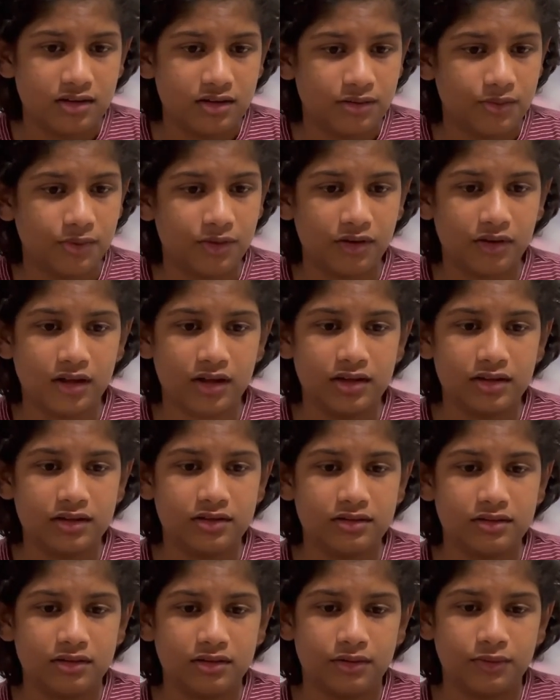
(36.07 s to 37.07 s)

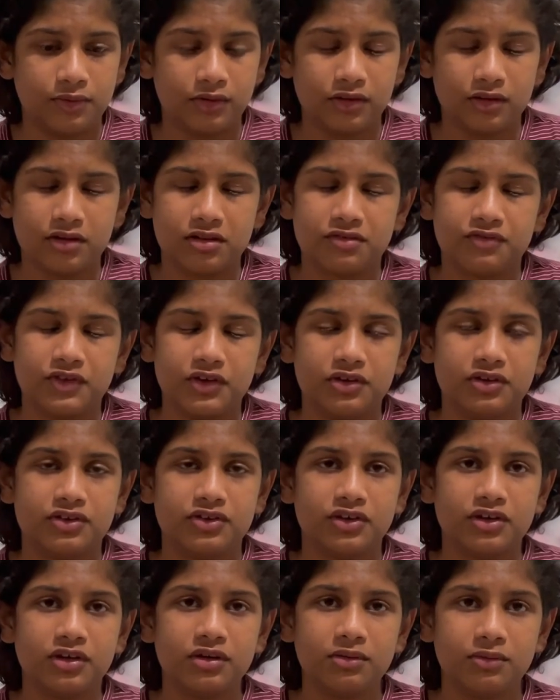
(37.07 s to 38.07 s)
Will his
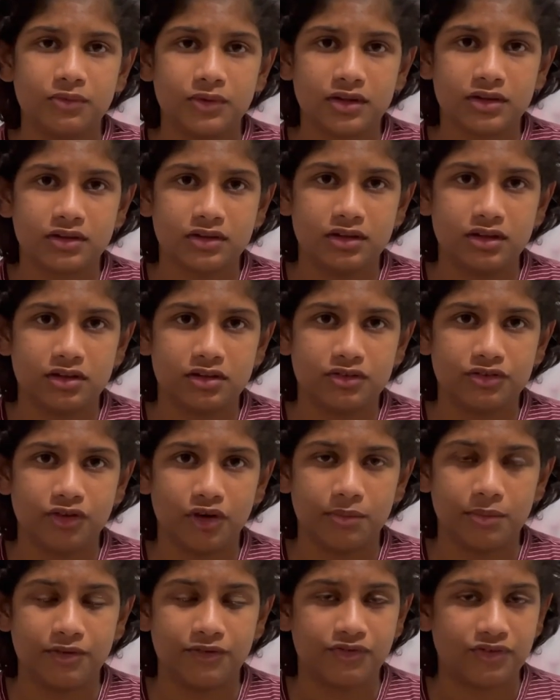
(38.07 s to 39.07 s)
future with this
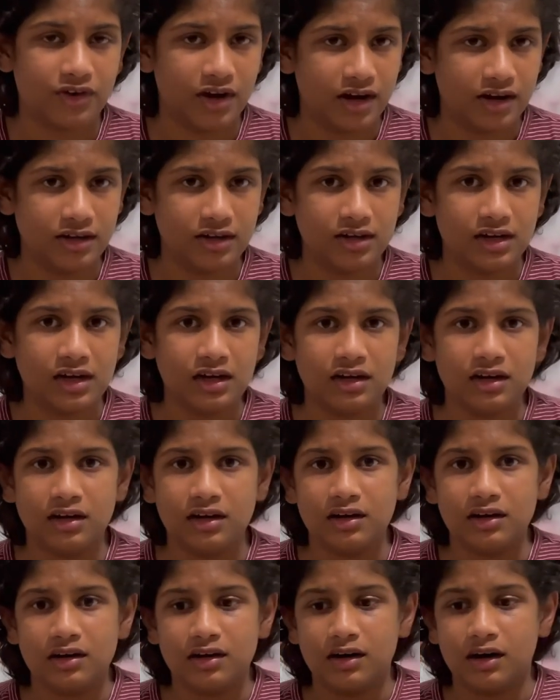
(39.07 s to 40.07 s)
German friend
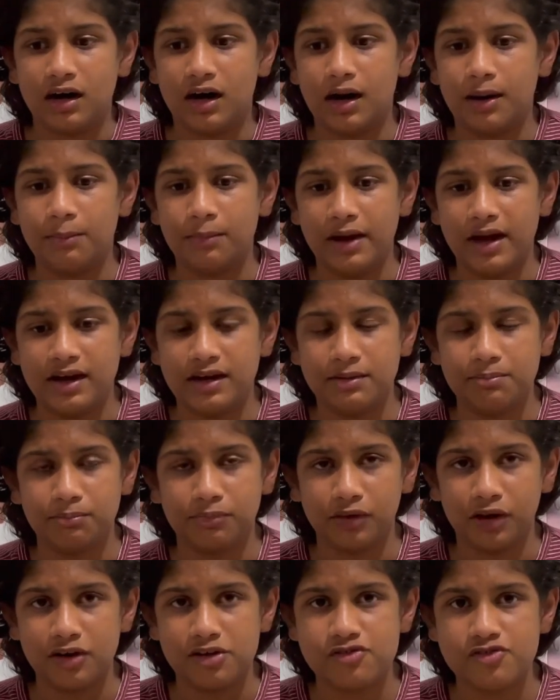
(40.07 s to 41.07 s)
end in
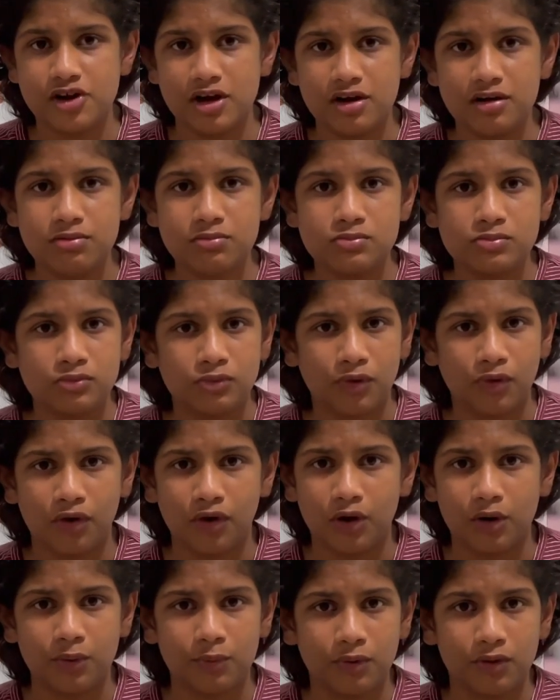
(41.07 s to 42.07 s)
bloodshed,
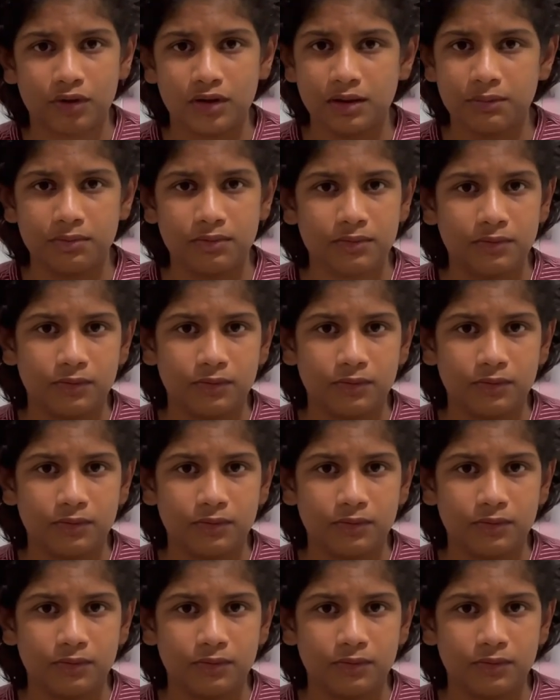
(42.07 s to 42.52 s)
or will it